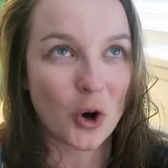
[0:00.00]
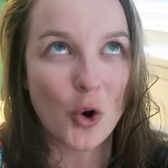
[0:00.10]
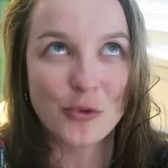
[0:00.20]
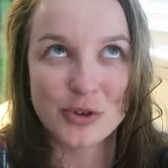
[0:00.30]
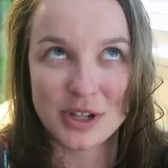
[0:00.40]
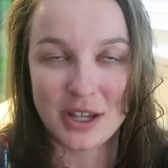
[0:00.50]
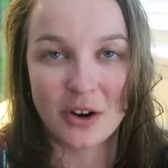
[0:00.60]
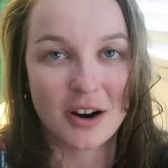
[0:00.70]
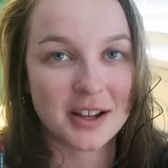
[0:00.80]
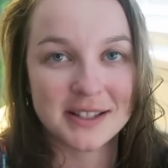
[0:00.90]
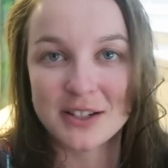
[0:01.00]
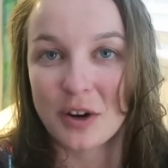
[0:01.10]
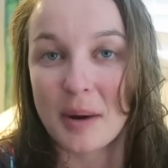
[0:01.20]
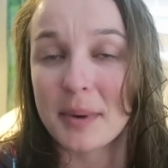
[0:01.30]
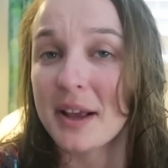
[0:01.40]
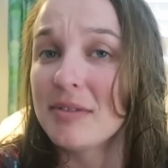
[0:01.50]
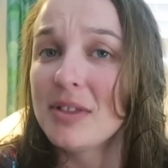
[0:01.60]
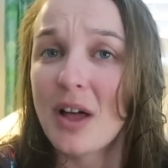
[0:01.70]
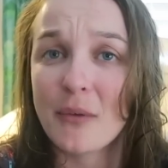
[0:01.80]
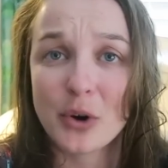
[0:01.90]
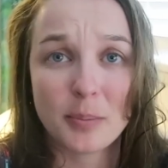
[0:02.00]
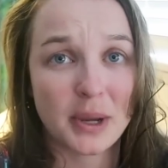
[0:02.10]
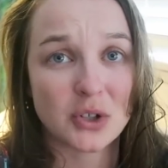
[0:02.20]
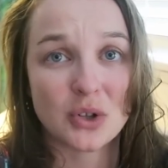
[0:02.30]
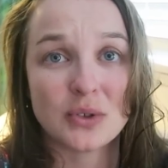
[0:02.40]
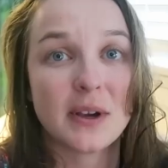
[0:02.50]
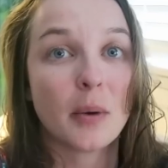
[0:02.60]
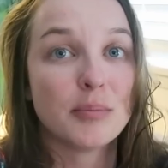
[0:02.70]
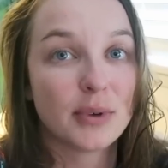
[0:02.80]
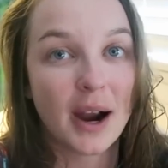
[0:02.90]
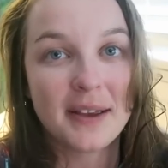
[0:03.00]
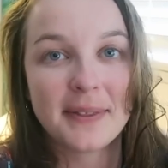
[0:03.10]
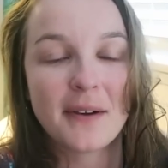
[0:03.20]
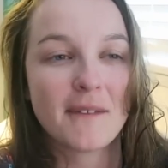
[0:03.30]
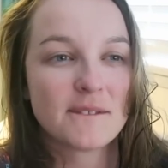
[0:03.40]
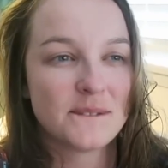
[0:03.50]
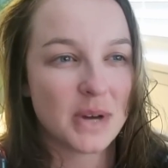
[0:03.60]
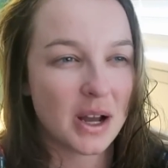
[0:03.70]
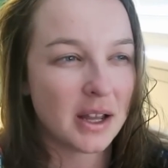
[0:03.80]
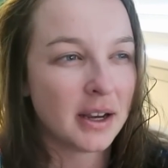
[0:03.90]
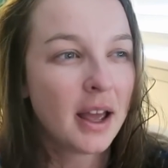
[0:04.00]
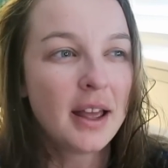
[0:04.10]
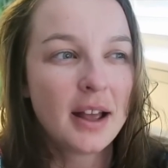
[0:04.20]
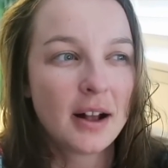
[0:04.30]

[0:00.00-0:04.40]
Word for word: for over a year on Instagram, and I love her pictures. They're bright, they are fun.